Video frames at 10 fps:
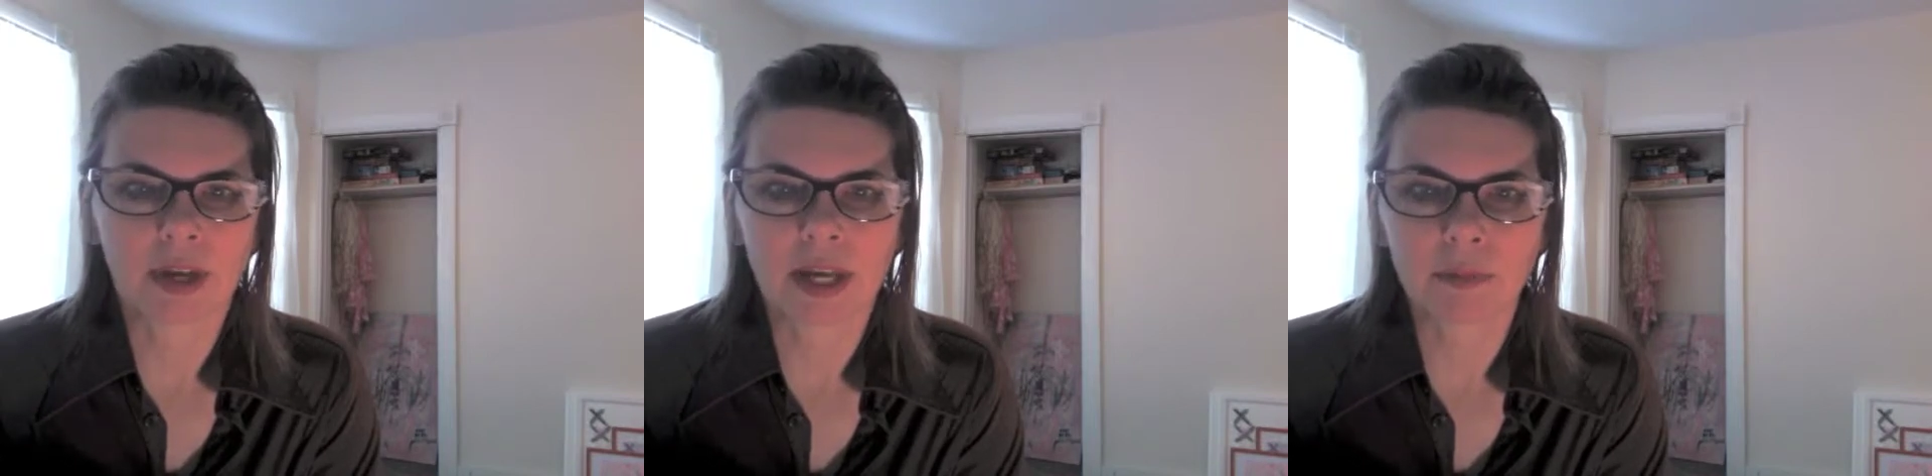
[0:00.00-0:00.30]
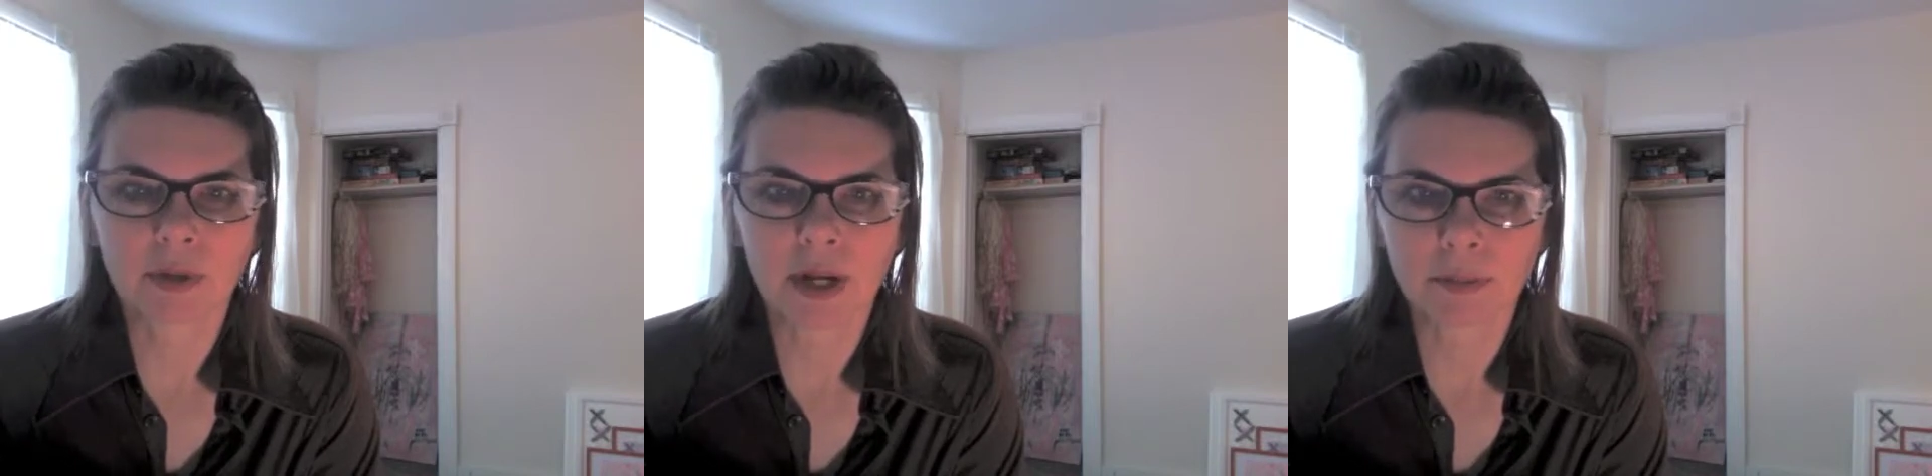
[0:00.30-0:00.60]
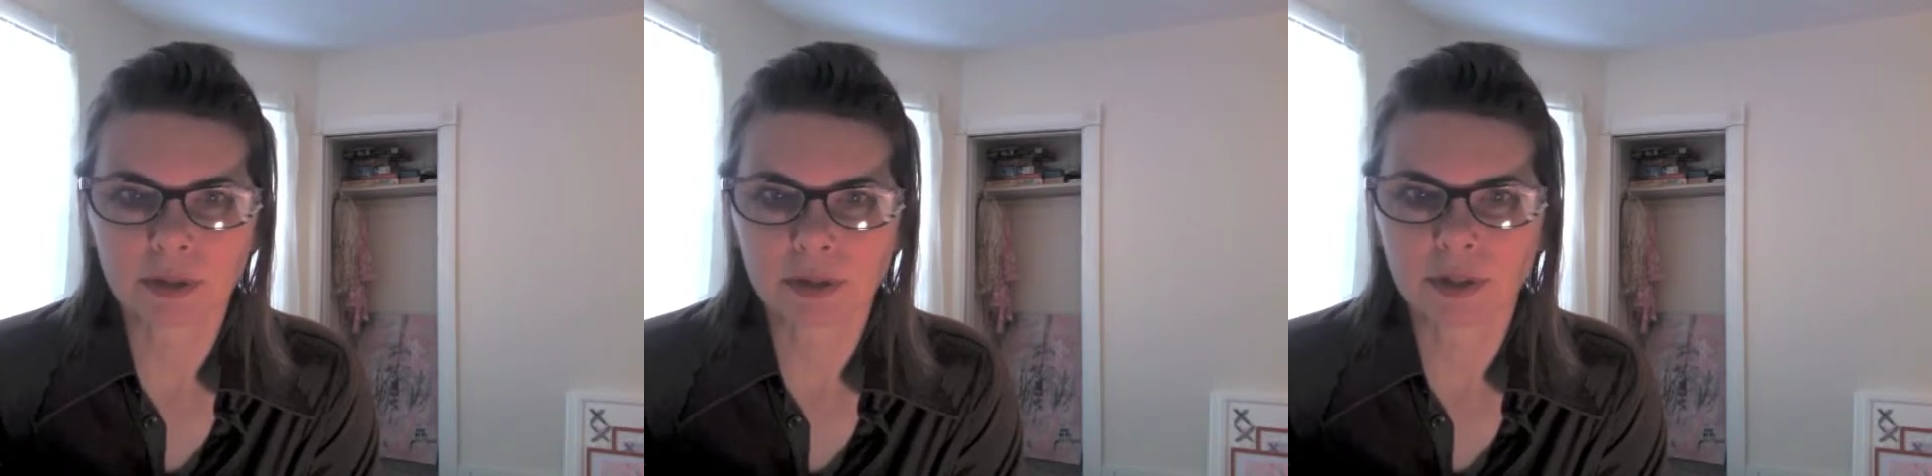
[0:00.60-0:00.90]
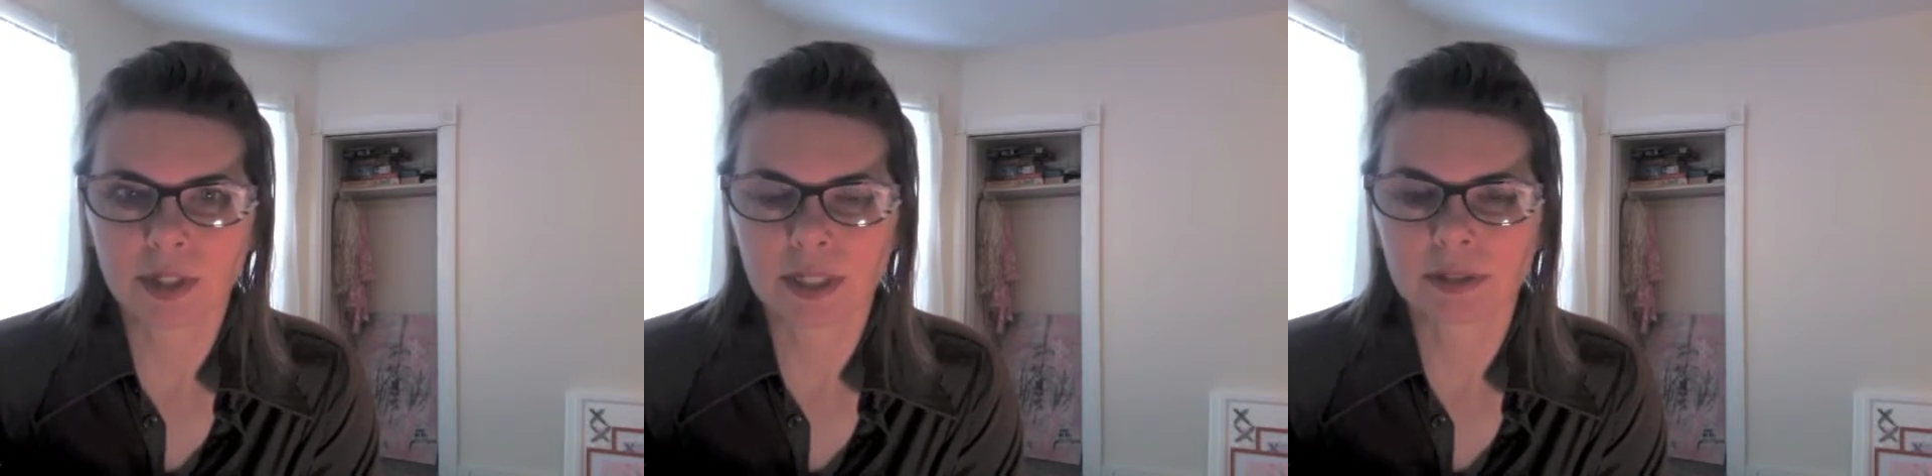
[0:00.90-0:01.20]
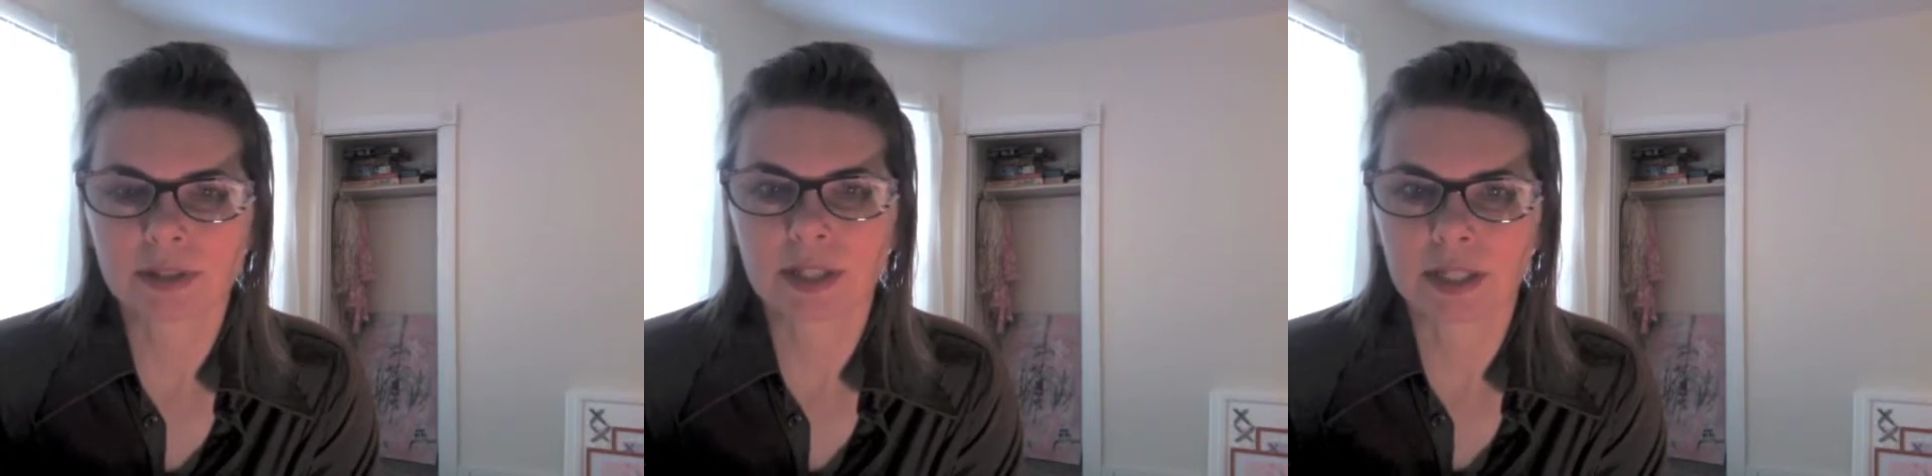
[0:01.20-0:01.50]
ample
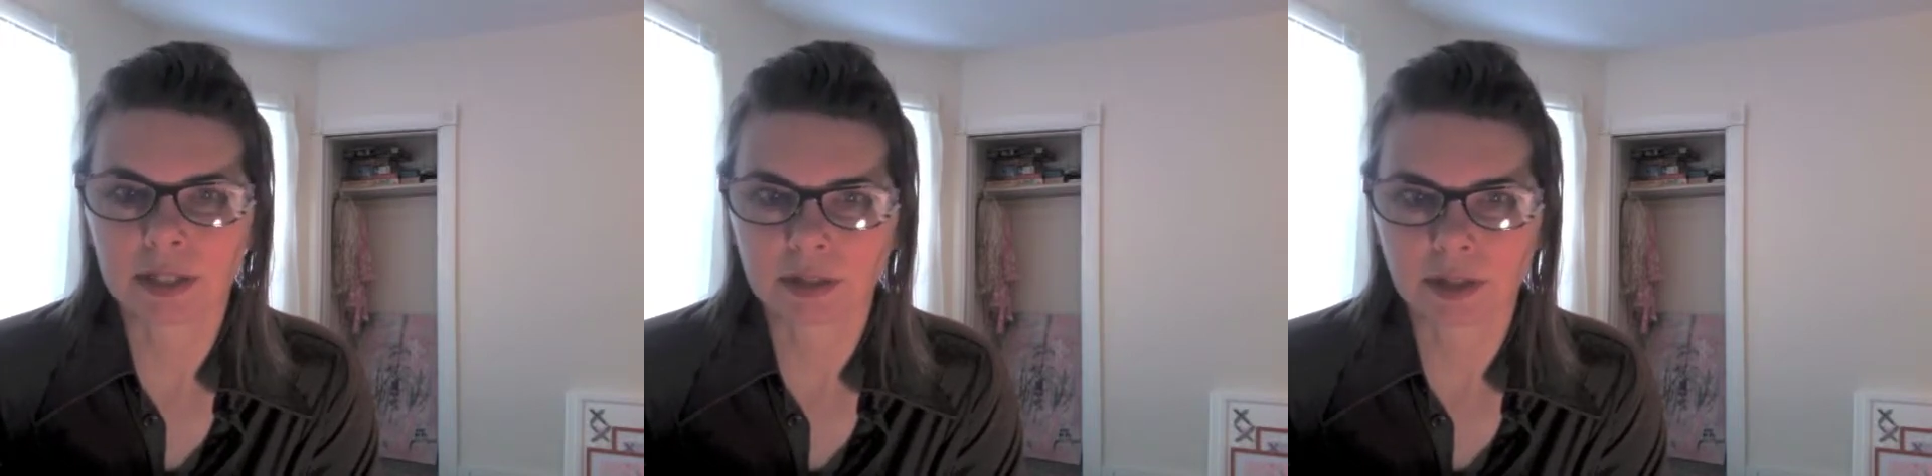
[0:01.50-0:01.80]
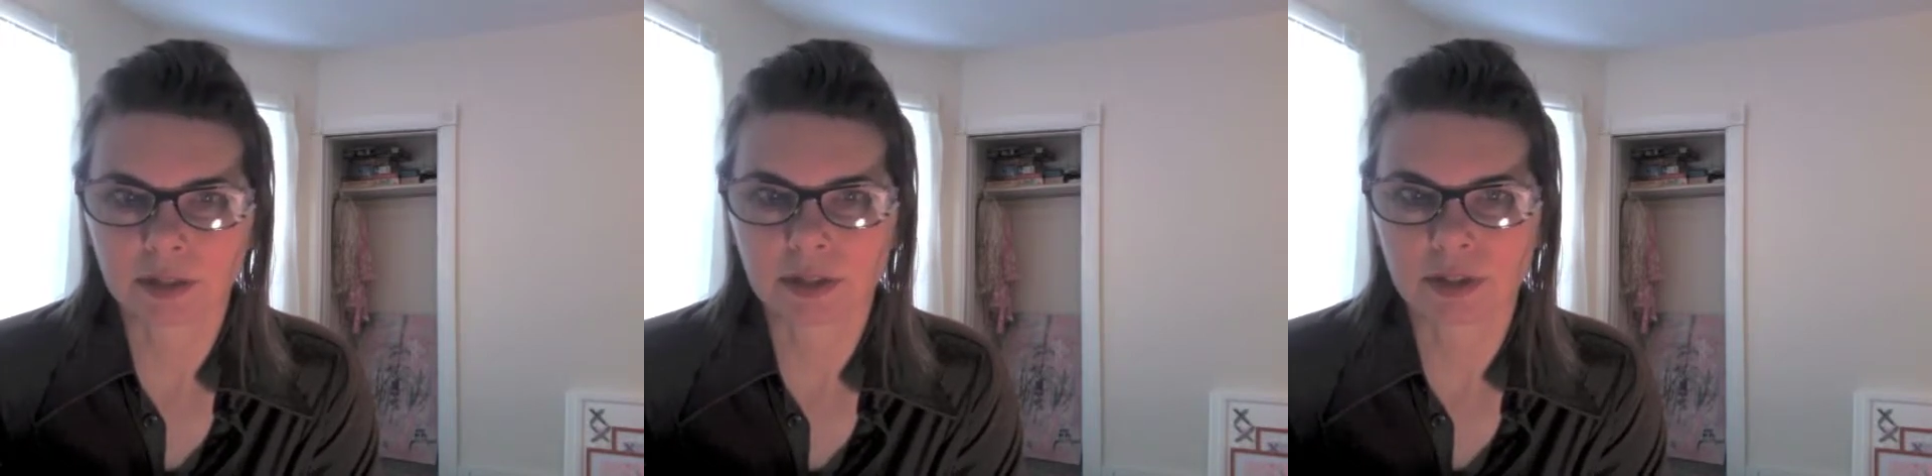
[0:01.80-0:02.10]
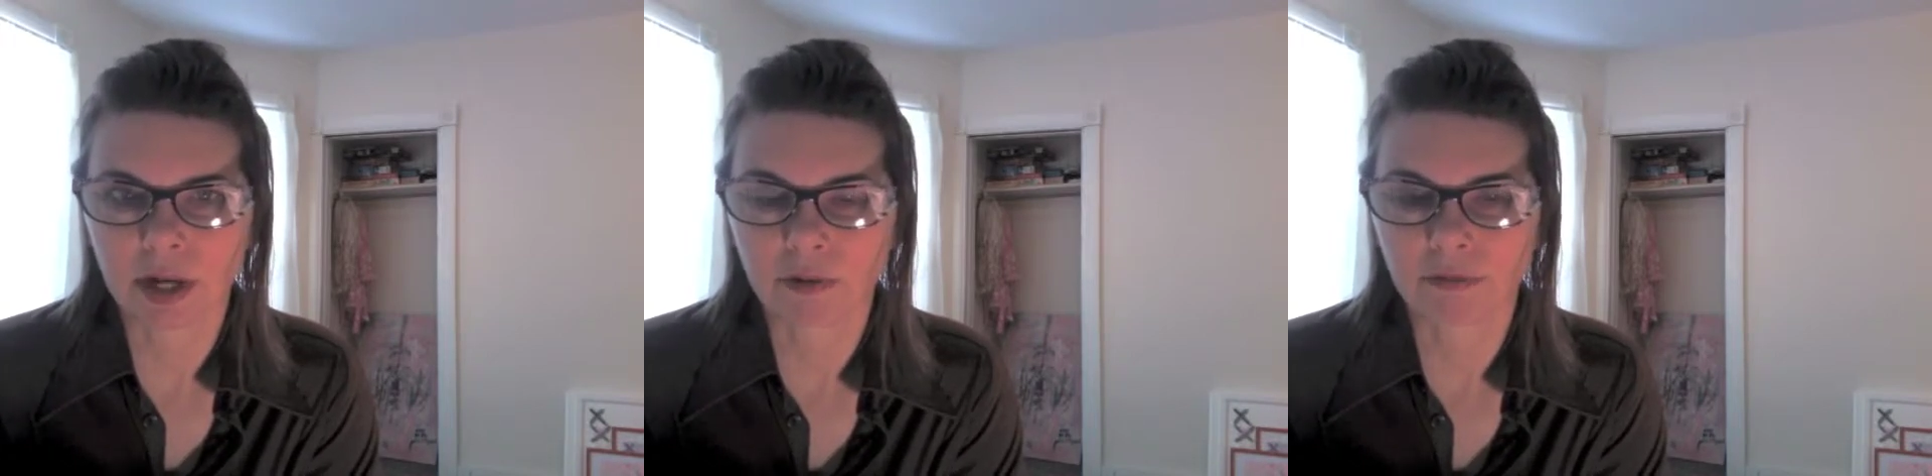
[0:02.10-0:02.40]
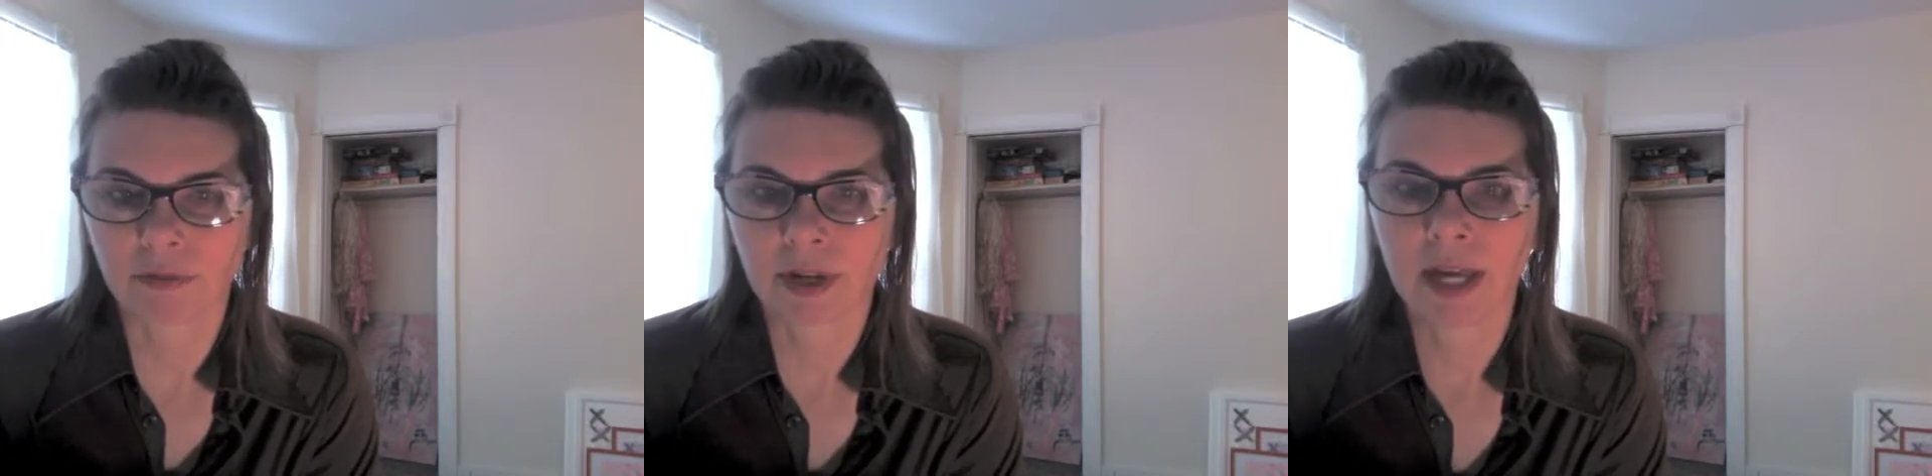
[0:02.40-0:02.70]
opportunities to heal our stuff.